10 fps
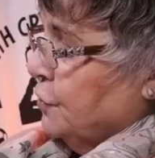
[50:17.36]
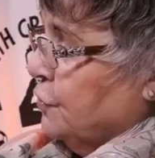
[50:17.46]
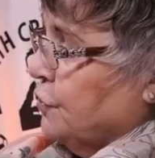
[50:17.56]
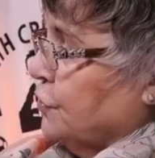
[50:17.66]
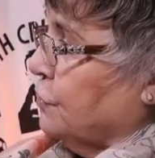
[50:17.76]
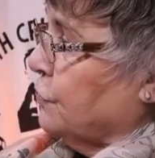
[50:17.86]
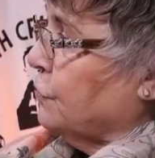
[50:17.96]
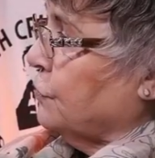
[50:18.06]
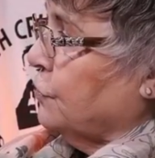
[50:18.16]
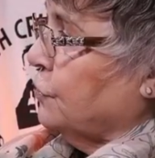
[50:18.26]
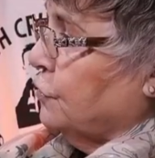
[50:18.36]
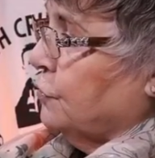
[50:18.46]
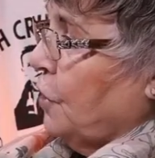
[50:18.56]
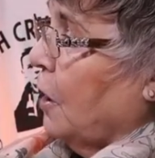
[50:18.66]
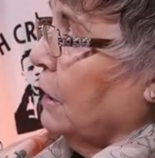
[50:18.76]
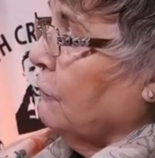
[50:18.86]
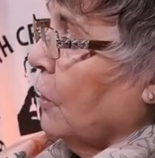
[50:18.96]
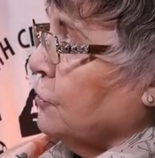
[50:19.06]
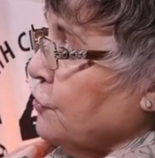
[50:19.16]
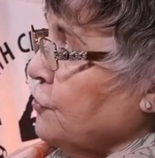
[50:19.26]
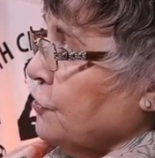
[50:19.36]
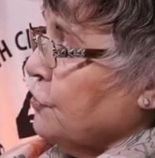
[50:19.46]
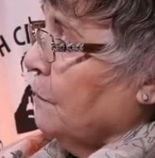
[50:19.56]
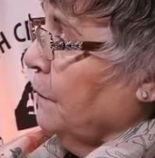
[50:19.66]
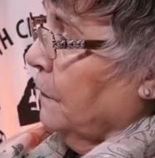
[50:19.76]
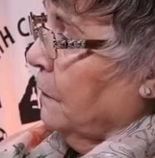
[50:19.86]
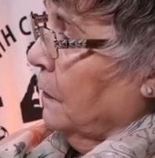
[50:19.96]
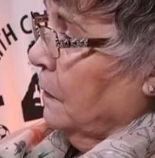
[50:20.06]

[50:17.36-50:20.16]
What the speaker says: Jolly Rogers or something.